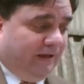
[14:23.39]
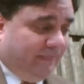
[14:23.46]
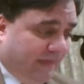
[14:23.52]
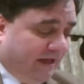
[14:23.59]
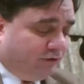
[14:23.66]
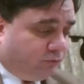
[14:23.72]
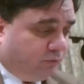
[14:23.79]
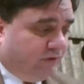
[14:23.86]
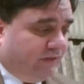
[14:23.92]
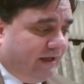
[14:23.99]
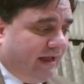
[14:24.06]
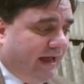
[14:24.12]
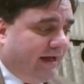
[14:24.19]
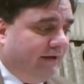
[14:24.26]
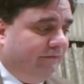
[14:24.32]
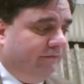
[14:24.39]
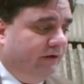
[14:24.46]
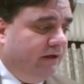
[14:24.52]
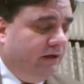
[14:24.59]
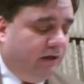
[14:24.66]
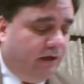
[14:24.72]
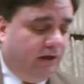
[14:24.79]
and that's where they have
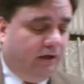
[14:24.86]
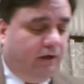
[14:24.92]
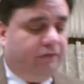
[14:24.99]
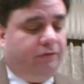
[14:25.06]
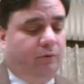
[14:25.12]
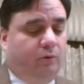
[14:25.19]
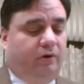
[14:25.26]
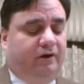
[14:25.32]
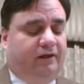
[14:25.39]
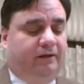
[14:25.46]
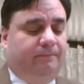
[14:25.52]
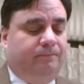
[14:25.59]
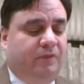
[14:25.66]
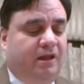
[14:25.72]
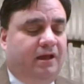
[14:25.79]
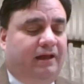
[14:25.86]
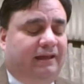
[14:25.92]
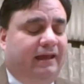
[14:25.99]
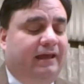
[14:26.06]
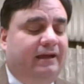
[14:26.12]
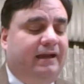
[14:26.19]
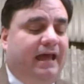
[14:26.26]
uh, authority.
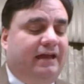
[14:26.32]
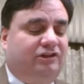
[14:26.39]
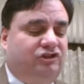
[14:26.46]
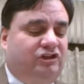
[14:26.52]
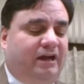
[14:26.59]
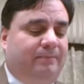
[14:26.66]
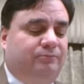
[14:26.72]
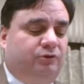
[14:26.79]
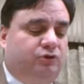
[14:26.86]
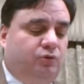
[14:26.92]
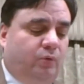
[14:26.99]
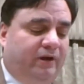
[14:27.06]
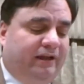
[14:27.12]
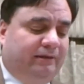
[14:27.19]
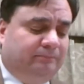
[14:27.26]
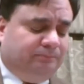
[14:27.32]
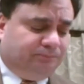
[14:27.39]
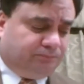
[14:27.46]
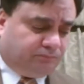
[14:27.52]
Again, in Acts chapter 20,